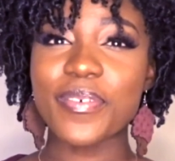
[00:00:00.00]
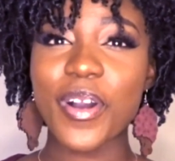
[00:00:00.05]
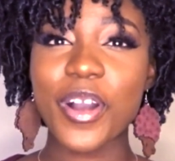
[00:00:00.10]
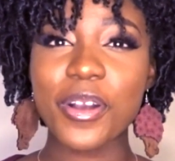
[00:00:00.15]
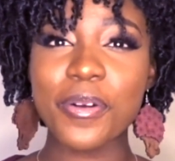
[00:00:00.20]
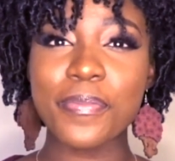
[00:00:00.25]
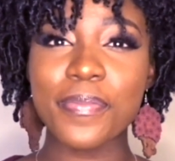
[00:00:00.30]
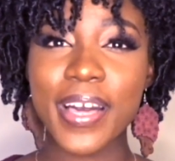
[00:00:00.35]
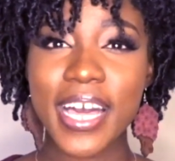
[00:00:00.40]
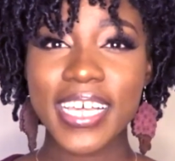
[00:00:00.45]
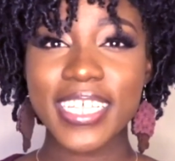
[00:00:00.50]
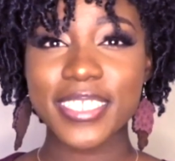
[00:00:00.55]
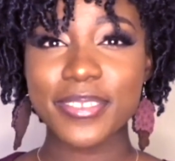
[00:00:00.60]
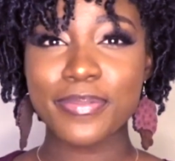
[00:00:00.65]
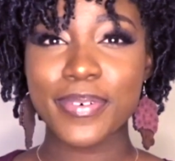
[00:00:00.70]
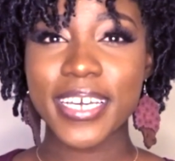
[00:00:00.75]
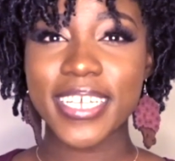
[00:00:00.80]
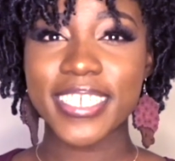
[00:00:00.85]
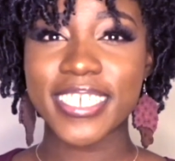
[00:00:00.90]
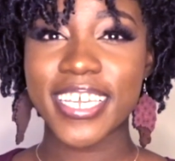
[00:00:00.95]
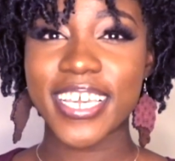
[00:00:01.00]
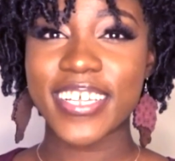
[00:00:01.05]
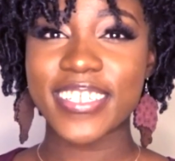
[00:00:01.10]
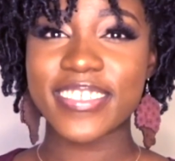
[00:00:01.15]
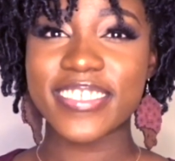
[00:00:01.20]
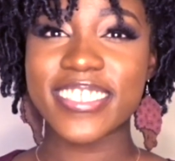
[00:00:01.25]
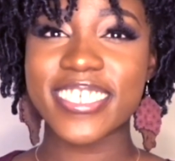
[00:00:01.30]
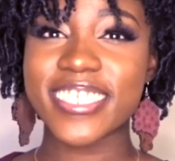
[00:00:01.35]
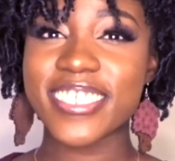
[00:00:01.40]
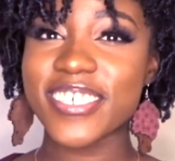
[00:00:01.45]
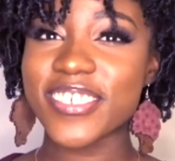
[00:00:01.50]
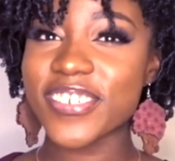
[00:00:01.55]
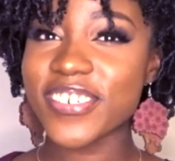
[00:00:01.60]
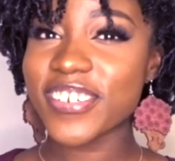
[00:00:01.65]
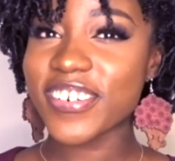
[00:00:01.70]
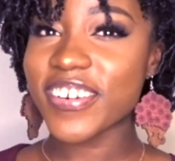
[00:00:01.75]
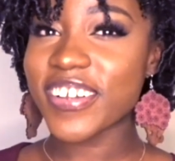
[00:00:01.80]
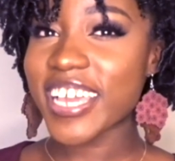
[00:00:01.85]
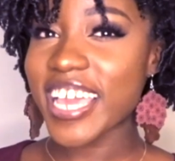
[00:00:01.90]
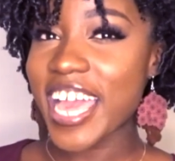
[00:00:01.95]
welcome back to my channel. This is your
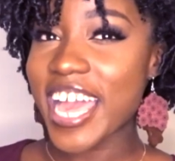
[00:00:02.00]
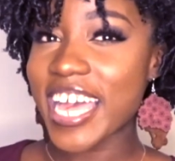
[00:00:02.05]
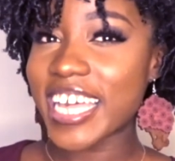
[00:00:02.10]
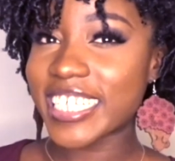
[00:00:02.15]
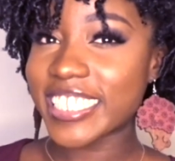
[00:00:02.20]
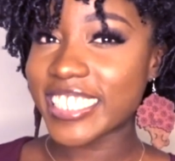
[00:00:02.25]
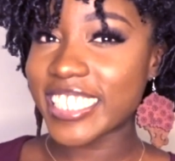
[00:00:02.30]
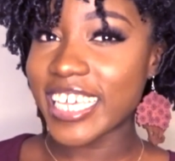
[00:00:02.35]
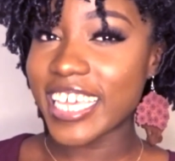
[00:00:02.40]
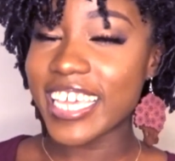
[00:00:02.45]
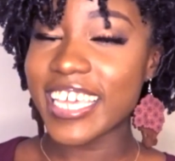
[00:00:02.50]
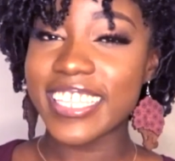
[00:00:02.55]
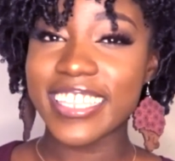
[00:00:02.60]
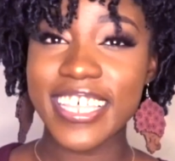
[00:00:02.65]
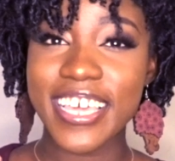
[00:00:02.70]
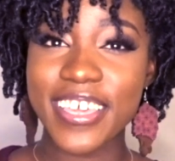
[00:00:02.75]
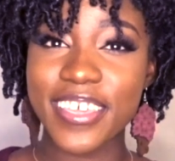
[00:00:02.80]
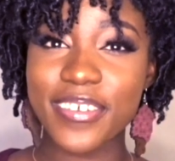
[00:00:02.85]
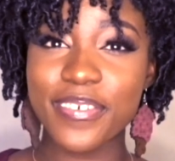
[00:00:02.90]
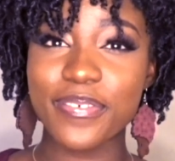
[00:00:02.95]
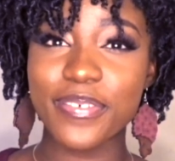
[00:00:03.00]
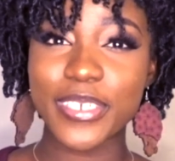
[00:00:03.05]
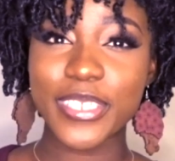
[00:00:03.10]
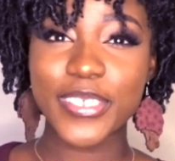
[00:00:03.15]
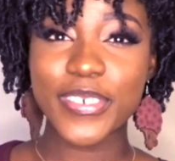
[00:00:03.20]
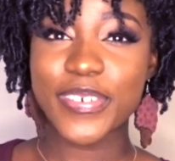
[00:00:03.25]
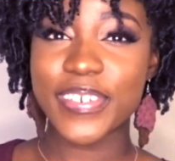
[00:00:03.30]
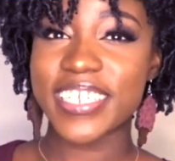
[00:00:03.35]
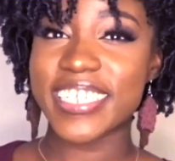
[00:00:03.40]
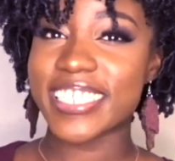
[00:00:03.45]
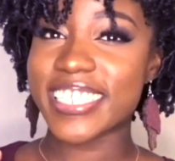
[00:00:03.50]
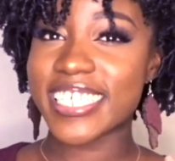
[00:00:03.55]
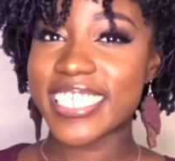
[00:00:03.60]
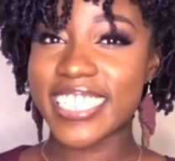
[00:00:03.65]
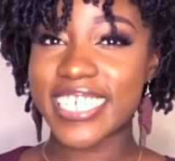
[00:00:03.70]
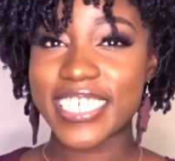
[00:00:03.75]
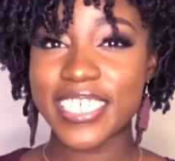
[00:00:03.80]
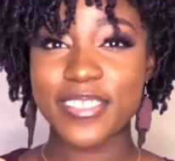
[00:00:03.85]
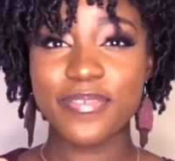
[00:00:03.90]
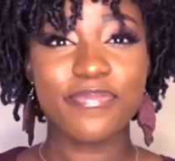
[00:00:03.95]
girl Cassie. Thank you for tuning into
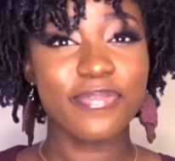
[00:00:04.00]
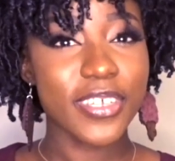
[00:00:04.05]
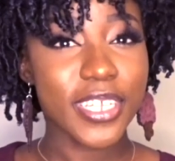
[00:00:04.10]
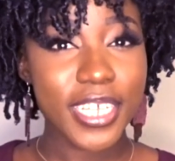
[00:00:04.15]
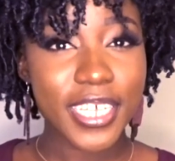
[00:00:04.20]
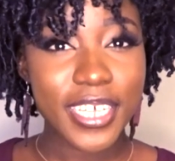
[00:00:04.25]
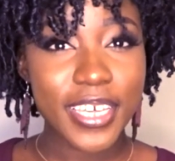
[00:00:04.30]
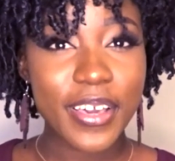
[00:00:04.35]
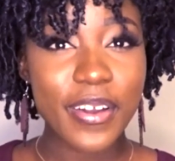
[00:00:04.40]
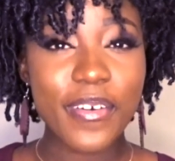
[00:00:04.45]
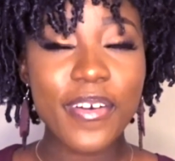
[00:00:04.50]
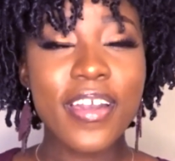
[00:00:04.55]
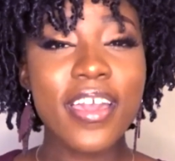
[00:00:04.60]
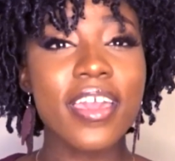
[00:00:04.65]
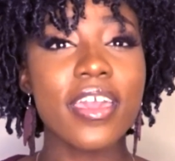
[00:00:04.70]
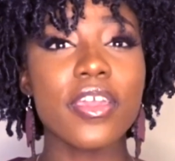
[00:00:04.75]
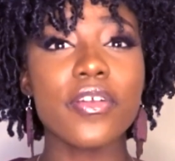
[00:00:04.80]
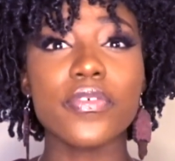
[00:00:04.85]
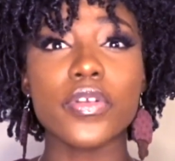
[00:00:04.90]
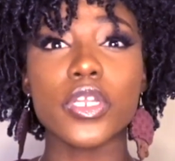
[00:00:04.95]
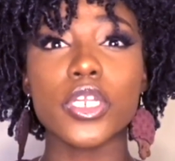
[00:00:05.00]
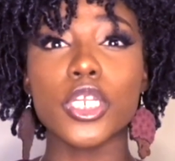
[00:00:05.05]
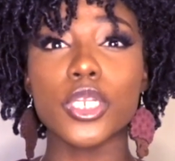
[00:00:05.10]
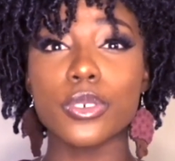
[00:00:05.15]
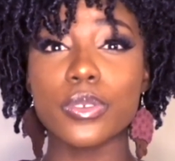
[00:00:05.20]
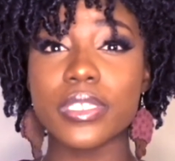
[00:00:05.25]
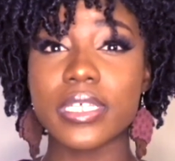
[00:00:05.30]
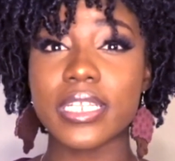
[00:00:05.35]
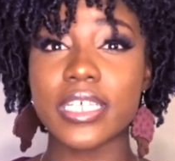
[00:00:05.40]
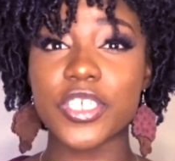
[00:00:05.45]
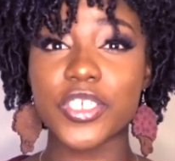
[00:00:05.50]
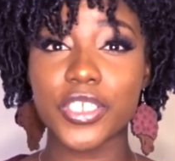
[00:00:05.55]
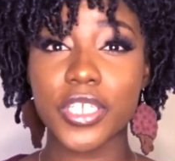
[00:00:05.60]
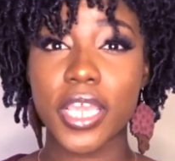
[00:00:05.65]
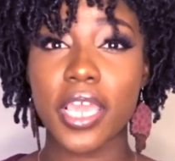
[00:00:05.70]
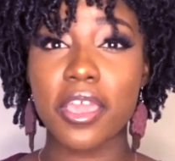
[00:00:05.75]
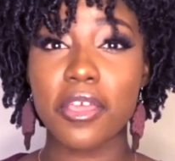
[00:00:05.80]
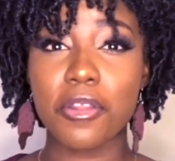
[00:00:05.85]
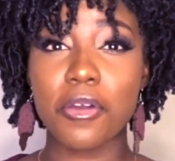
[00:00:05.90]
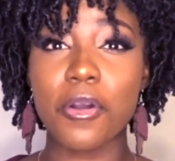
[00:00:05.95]
this video. If you're new to this
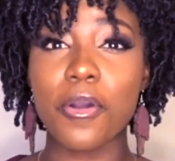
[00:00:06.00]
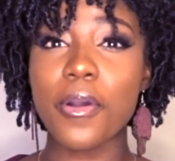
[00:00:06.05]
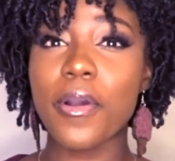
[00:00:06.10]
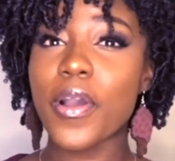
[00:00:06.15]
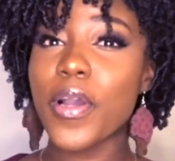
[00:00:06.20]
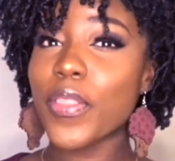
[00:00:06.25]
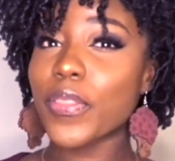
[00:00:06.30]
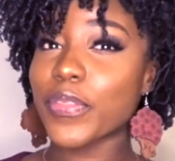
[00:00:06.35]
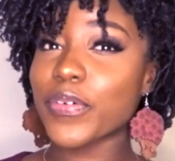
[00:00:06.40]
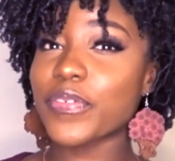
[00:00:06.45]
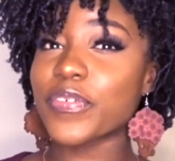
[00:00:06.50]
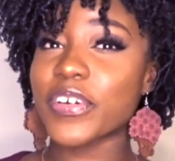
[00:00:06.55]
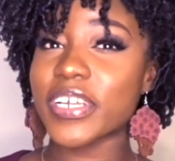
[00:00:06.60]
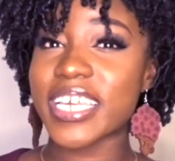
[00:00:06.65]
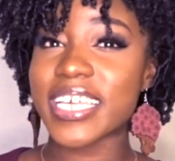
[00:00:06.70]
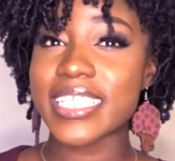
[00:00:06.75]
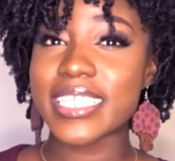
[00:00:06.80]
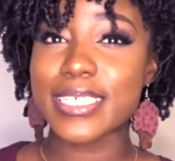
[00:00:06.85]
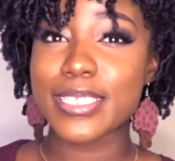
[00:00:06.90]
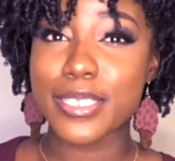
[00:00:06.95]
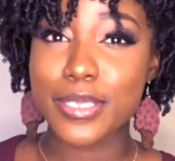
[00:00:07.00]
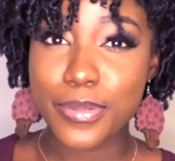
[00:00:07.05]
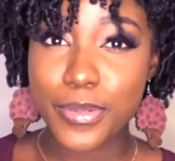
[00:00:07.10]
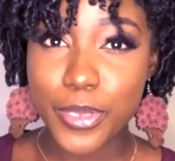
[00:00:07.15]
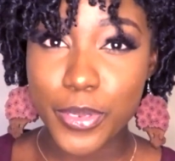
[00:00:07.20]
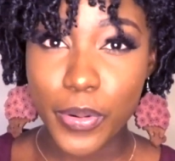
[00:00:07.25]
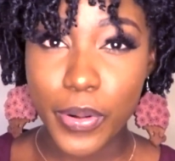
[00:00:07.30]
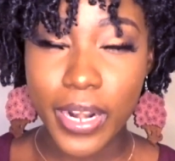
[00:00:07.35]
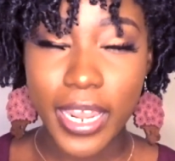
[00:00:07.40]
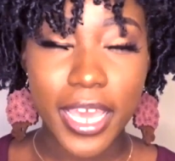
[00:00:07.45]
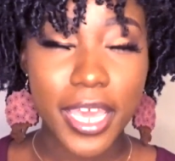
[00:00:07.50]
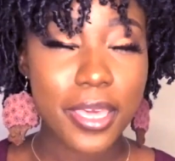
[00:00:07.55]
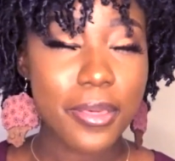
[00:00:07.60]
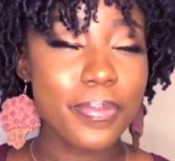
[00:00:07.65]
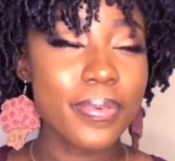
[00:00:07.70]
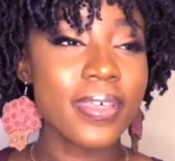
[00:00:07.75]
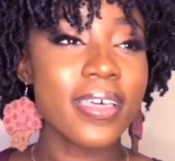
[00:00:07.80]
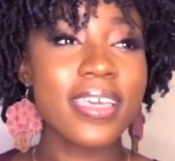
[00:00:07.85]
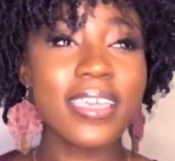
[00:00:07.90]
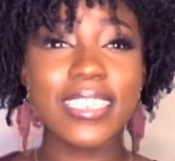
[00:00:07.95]
channel, don't forget to
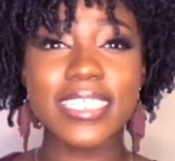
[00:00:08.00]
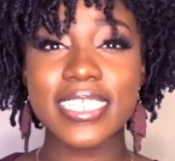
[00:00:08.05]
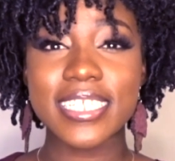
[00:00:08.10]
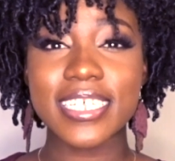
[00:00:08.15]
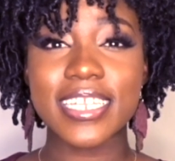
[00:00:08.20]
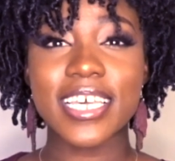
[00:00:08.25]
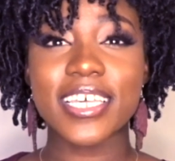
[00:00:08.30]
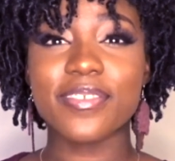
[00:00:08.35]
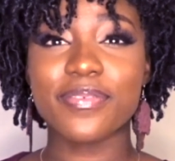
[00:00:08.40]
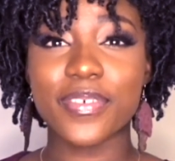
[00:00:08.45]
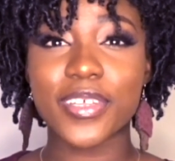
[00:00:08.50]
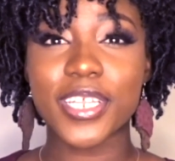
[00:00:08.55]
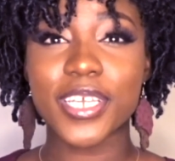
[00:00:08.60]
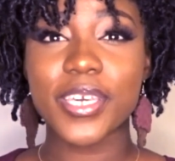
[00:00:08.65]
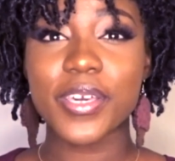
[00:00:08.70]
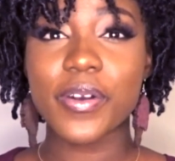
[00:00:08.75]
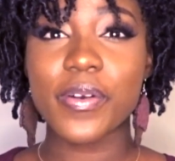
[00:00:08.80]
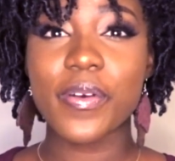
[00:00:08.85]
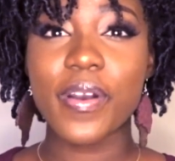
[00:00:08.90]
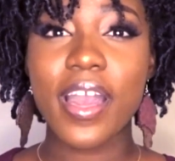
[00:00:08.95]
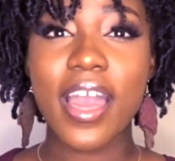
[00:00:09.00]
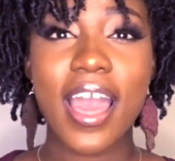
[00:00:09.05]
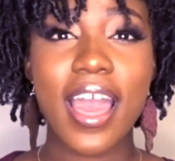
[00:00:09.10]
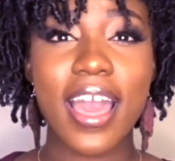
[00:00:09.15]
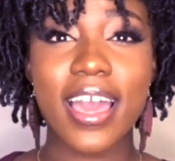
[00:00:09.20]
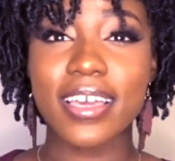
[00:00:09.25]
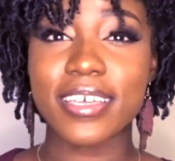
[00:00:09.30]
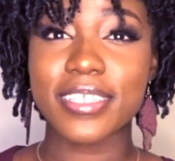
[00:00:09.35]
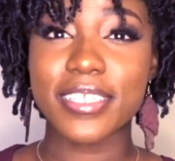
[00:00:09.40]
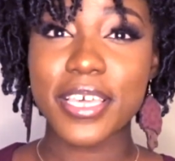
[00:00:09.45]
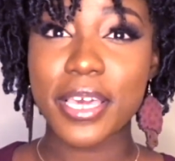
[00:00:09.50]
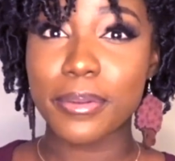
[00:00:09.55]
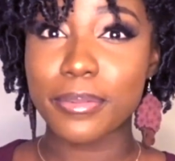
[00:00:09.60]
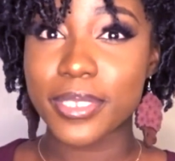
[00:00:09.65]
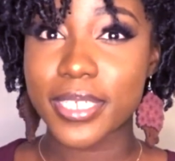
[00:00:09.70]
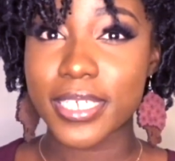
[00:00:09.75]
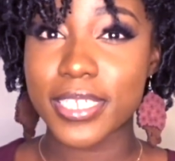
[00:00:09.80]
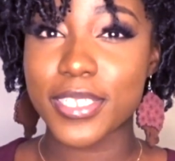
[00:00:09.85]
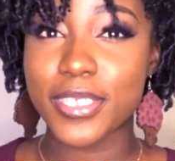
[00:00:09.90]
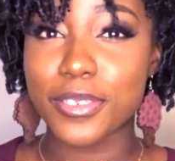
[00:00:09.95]
subscribe. In today's video, I
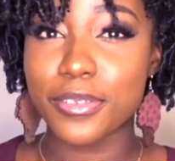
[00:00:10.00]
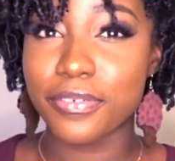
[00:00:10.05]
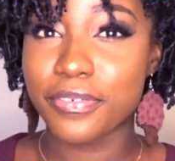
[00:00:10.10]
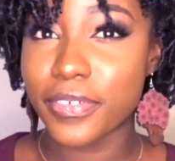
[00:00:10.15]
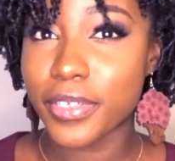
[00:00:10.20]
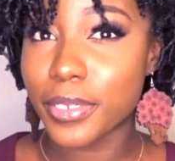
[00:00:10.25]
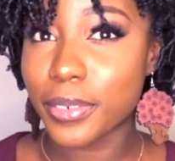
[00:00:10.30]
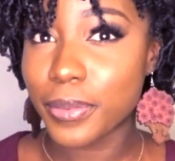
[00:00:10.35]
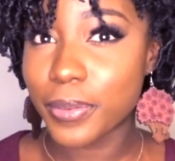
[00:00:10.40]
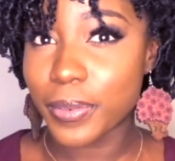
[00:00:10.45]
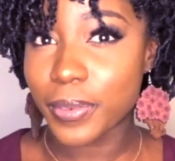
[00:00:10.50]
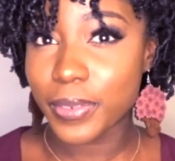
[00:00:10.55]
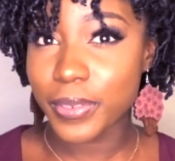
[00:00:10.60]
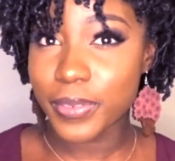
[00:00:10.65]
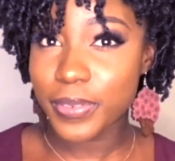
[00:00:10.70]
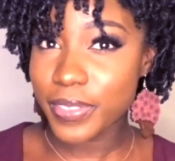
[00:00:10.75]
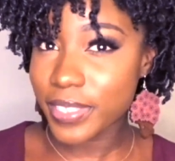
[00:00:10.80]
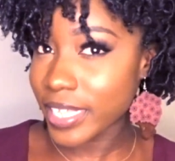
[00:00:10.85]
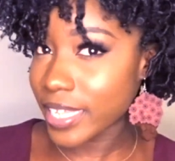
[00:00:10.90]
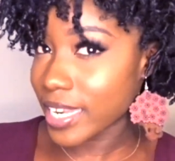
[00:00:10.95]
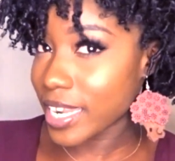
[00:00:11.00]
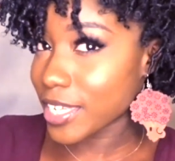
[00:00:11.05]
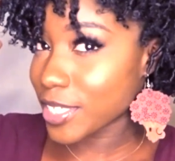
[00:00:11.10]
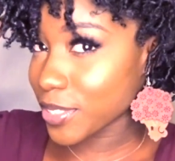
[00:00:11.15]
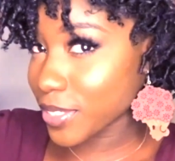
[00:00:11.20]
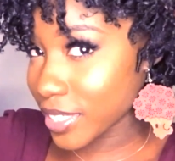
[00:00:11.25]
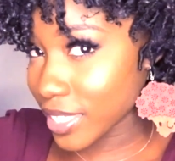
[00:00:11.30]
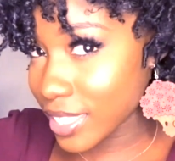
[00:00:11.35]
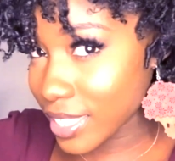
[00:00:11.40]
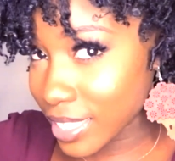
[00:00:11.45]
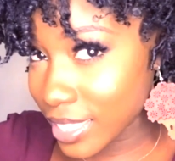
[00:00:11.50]
attempted to do finger coils, and as you can